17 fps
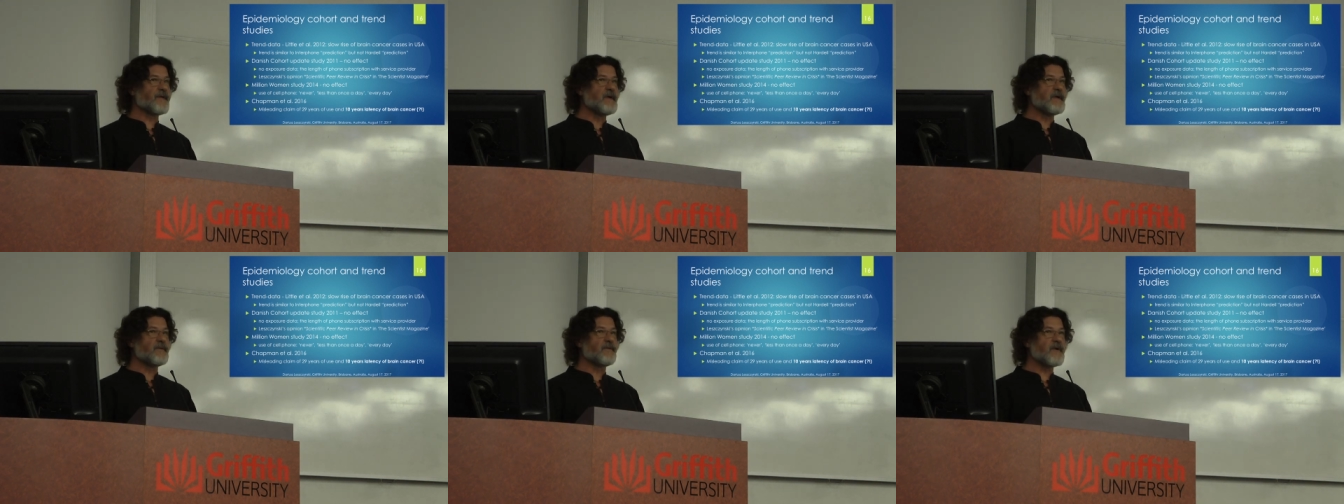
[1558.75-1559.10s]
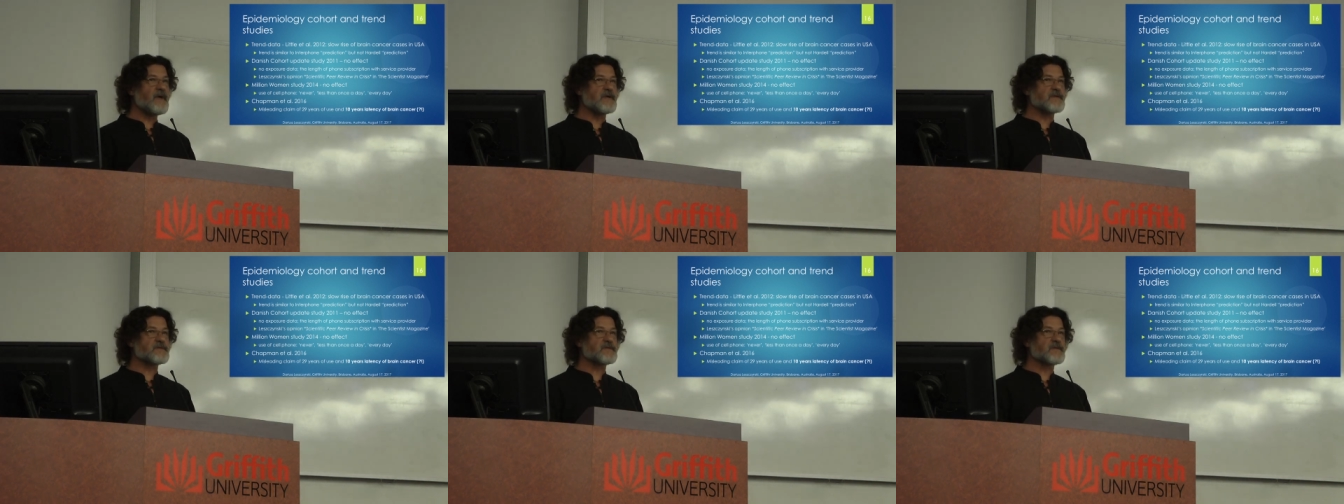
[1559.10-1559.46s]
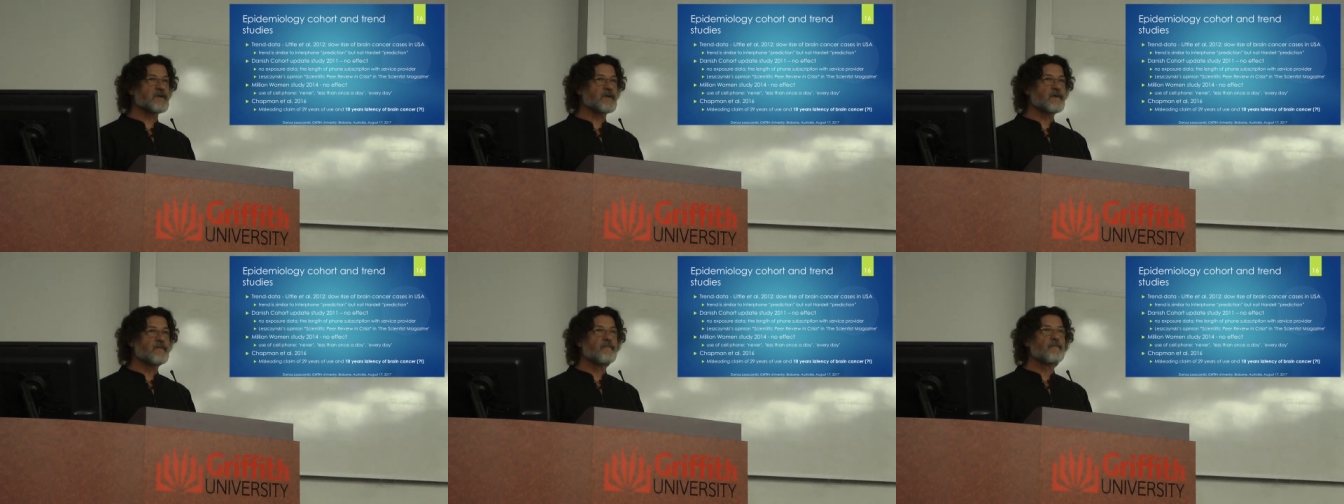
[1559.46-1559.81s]
really
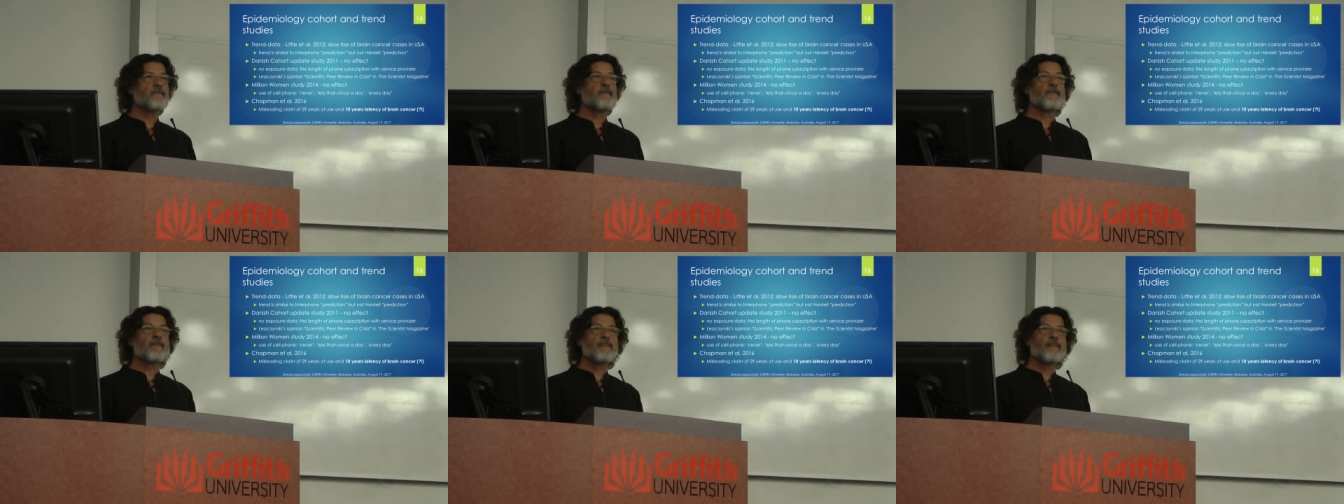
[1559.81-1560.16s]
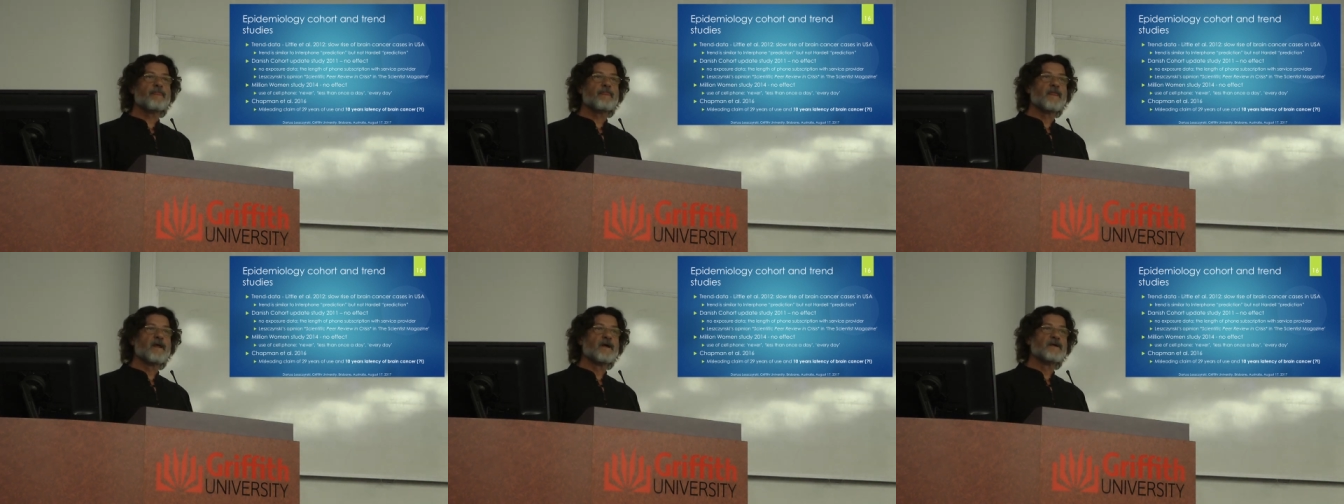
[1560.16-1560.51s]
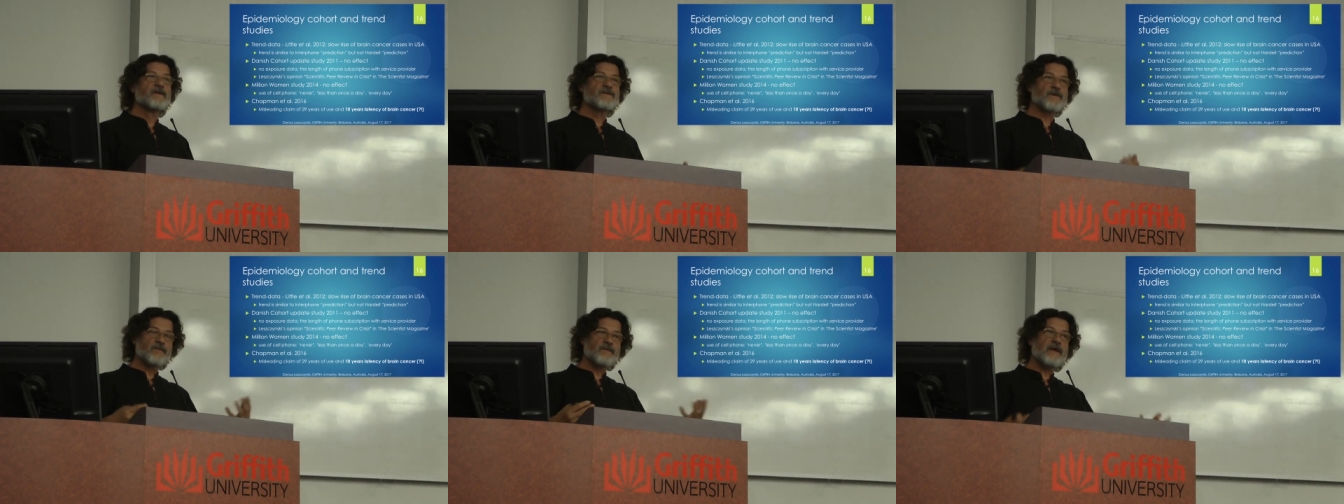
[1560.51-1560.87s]
risk?
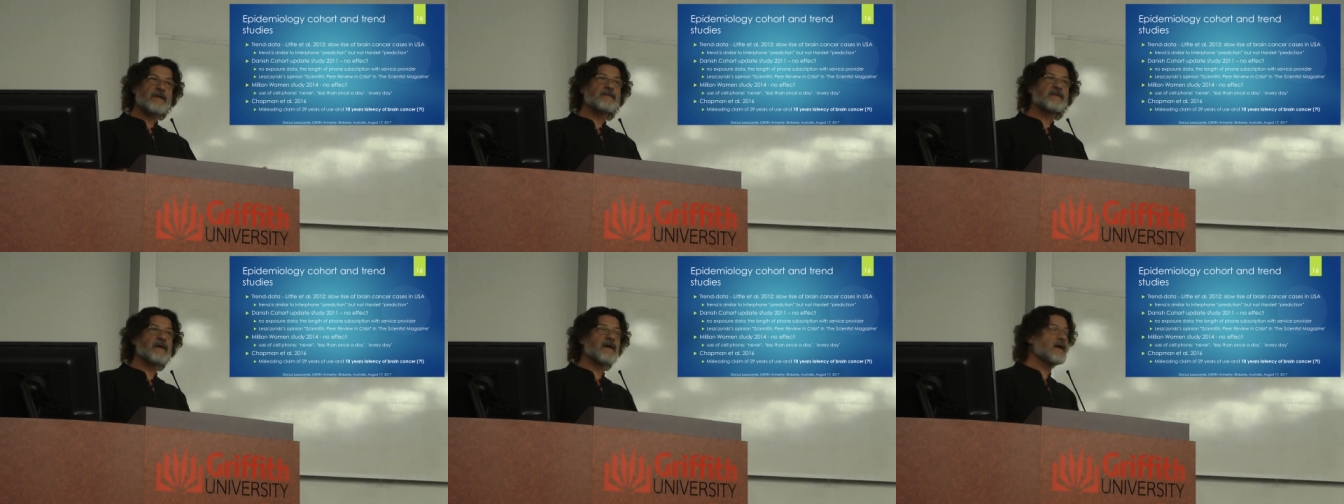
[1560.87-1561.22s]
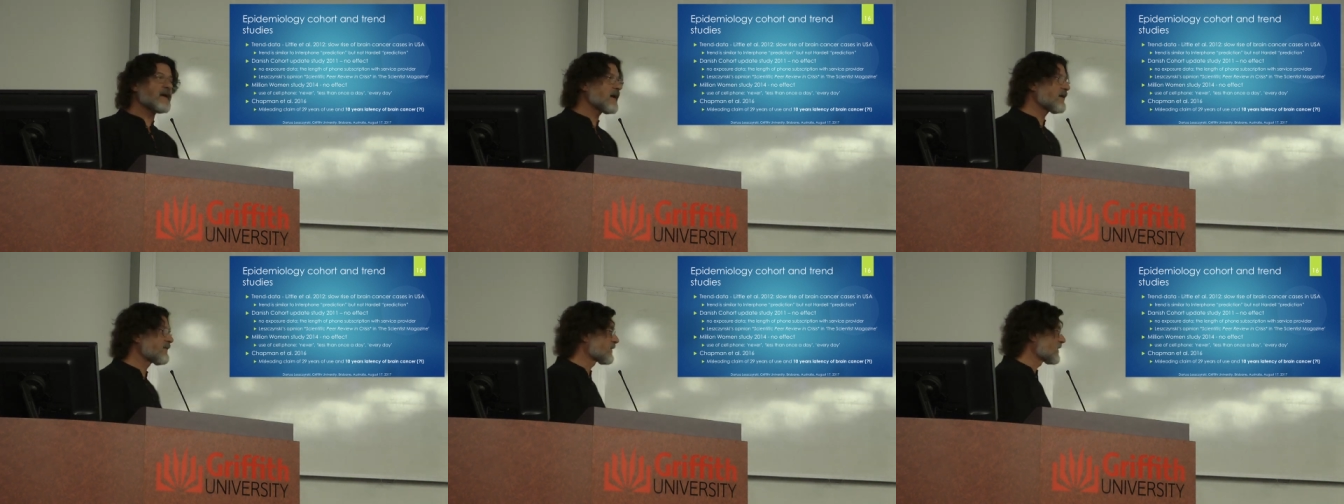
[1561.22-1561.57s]
So then they